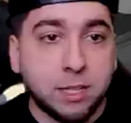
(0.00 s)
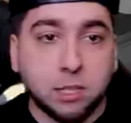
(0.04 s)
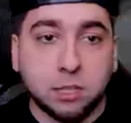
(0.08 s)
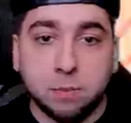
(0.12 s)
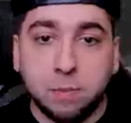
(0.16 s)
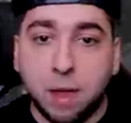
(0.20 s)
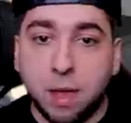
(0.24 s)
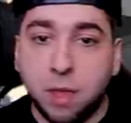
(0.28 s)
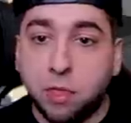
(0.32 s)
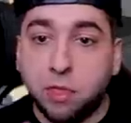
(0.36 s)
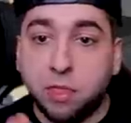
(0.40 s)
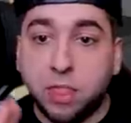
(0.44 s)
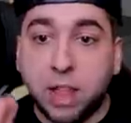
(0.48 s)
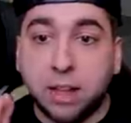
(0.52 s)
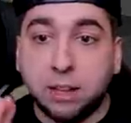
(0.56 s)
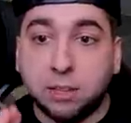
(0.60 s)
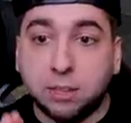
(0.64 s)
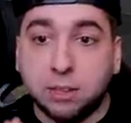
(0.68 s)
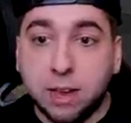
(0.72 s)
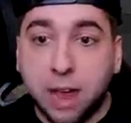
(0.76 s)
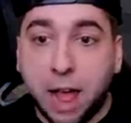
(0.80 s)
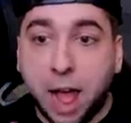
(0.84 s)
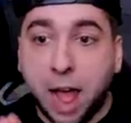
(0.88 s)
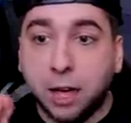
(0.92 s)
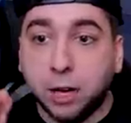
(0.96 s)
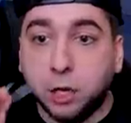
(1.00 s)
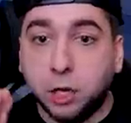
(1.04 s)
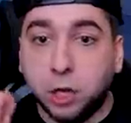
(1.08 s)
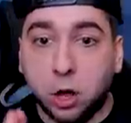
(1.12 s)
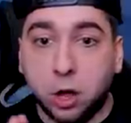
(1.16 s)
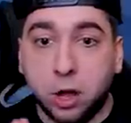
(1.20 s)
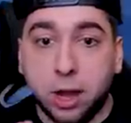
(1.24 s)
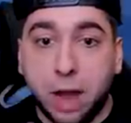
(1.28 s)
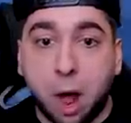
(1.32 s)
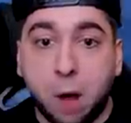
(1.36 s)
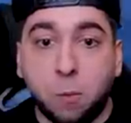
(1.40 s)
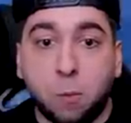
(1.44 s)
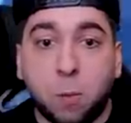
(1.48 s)
Smith. That's not
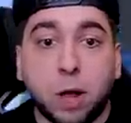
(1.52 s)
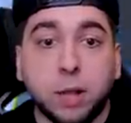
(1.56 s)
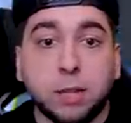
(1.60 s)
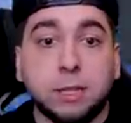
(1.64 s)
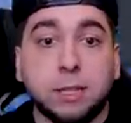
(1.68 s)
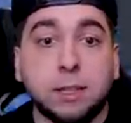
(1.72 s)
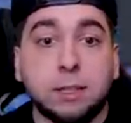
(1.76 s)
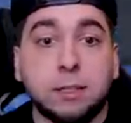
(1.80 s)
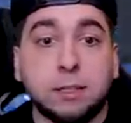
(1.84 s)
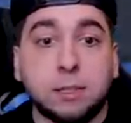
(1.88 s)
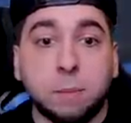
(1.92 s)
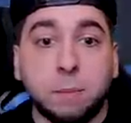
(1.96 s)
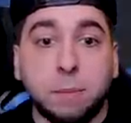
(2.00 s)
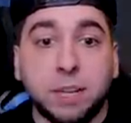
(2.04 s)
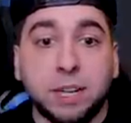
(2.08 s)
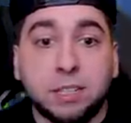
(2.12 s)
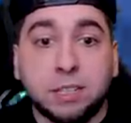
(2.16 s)
good. I want this to be